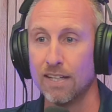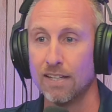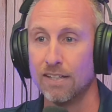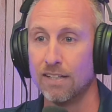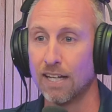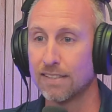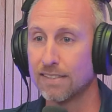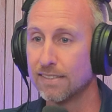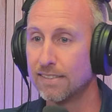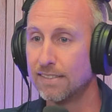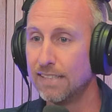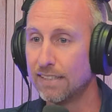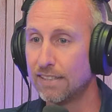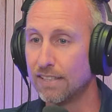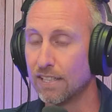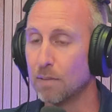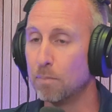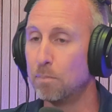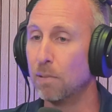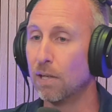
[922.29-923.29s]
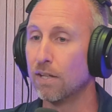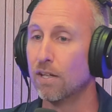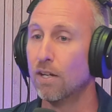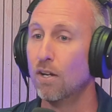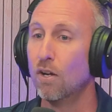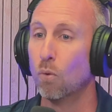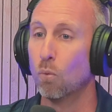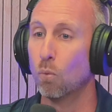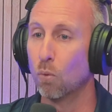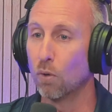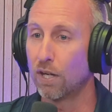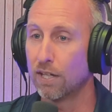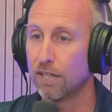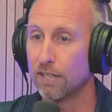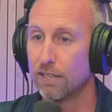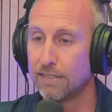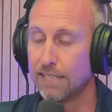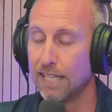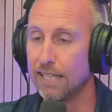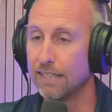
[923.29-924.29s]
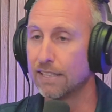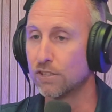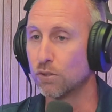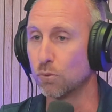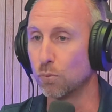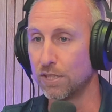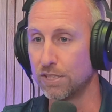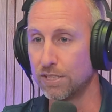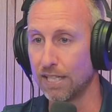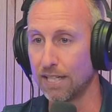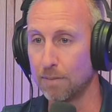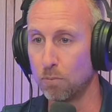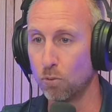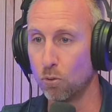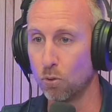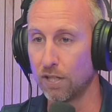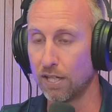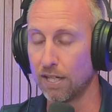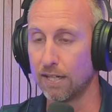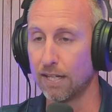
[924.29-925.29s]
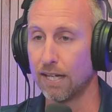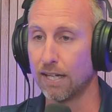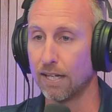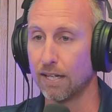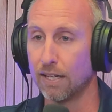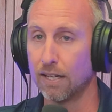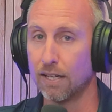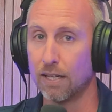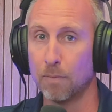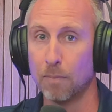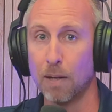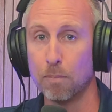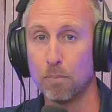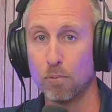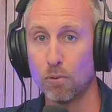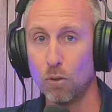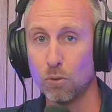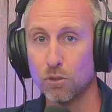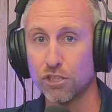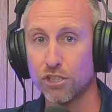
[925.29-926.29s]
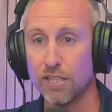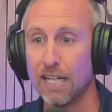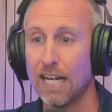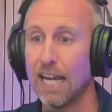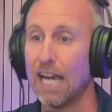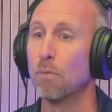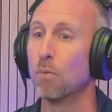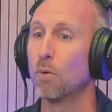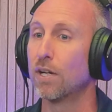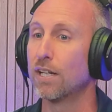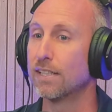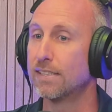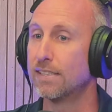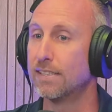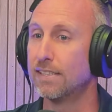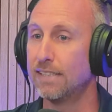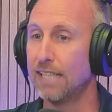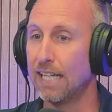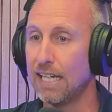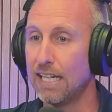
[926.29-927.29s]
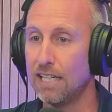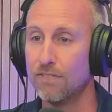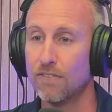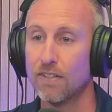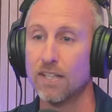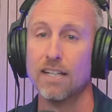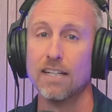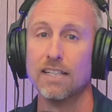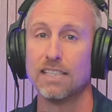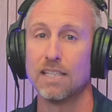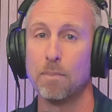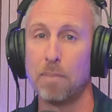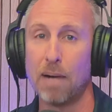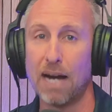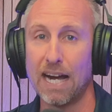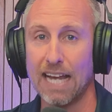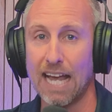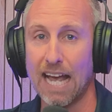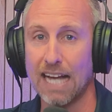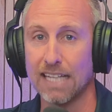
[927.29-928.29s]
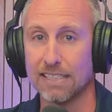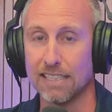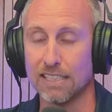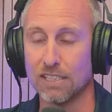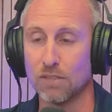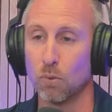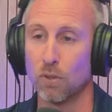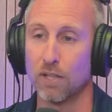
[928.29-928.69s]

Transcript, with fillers: Not to sit there, but we're gonna take this rich dad, poor dad uh, um, approach, and we're gonna save to buy assets.